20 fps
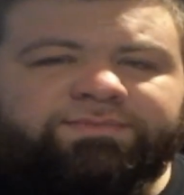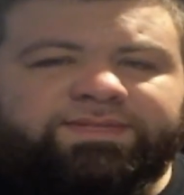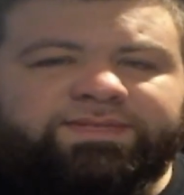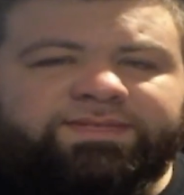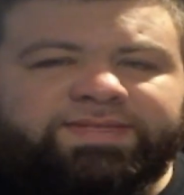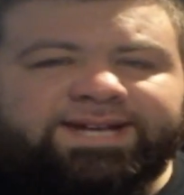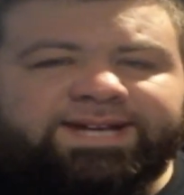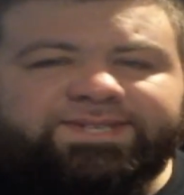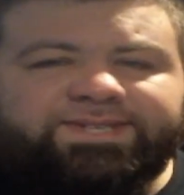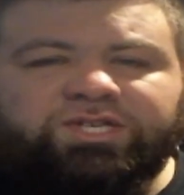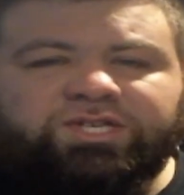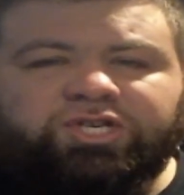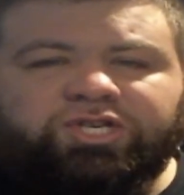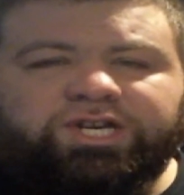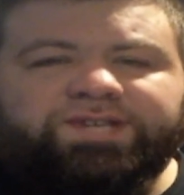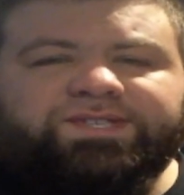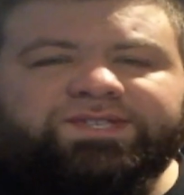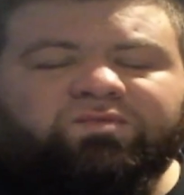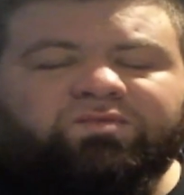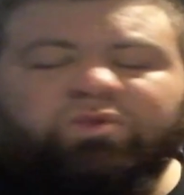That's the
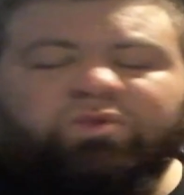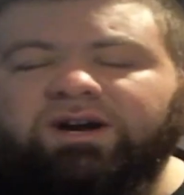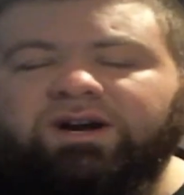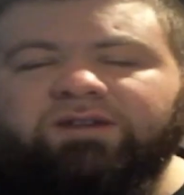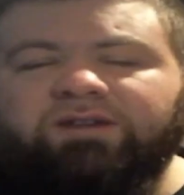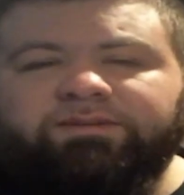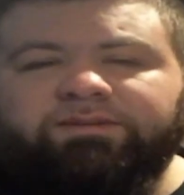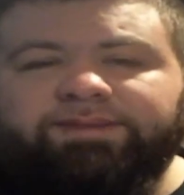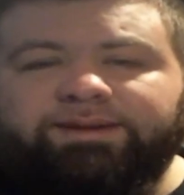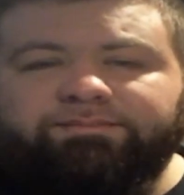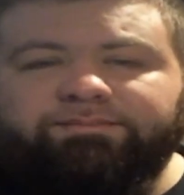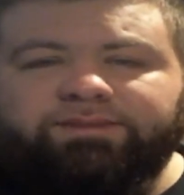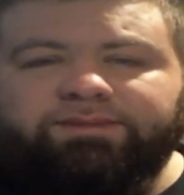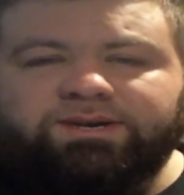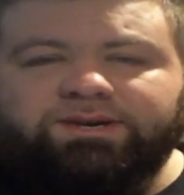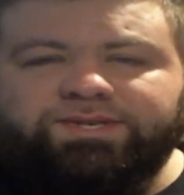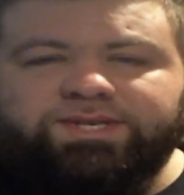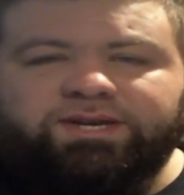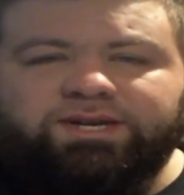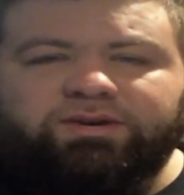gist of what I
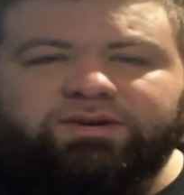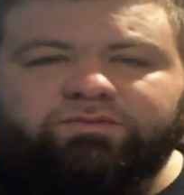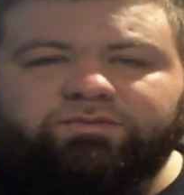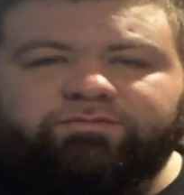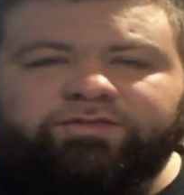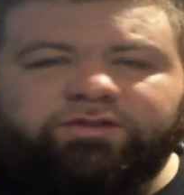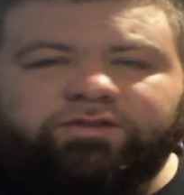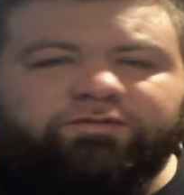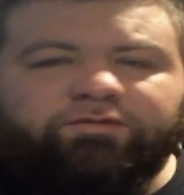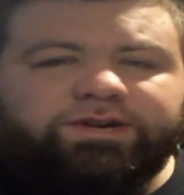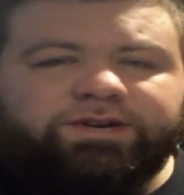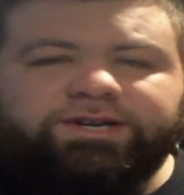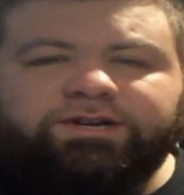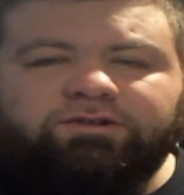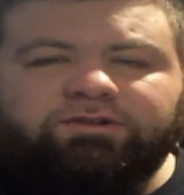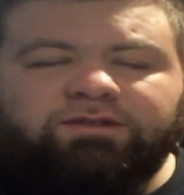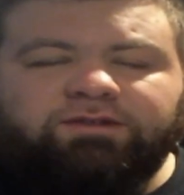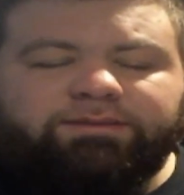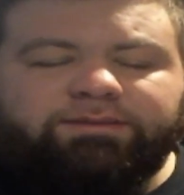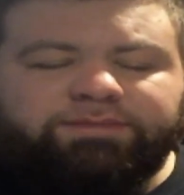remember, so feel free to
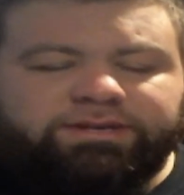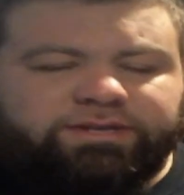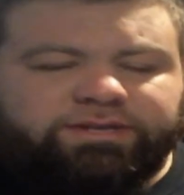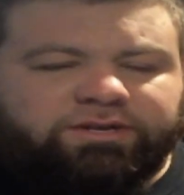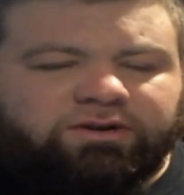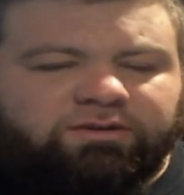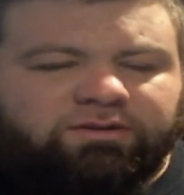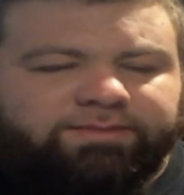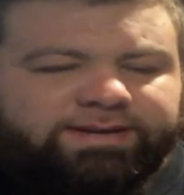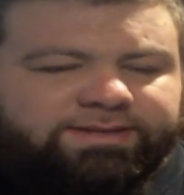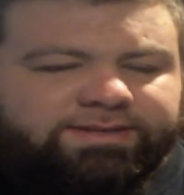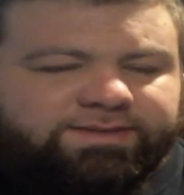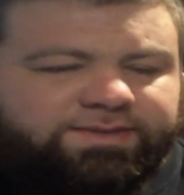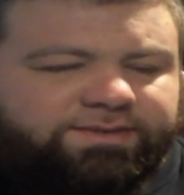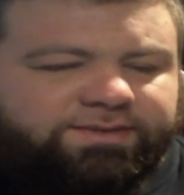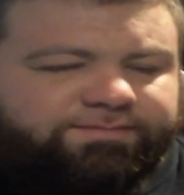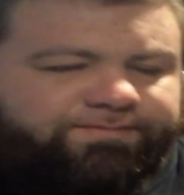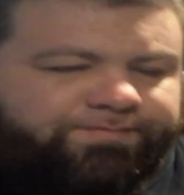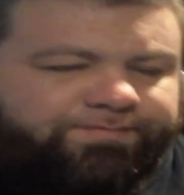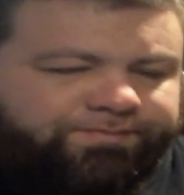correct me in the comments.